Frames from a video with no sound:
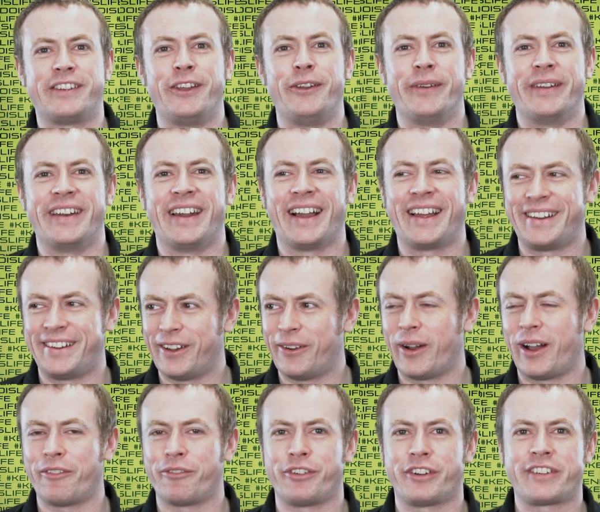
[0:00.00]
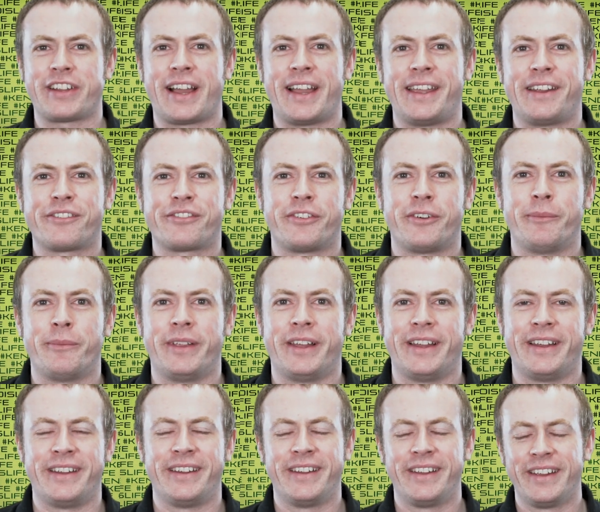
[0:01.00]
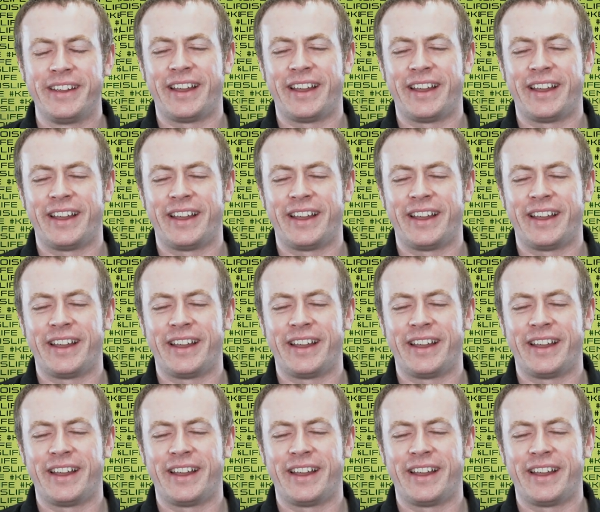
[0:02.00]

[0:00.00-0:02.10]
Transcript: doing that. No, I've retired from the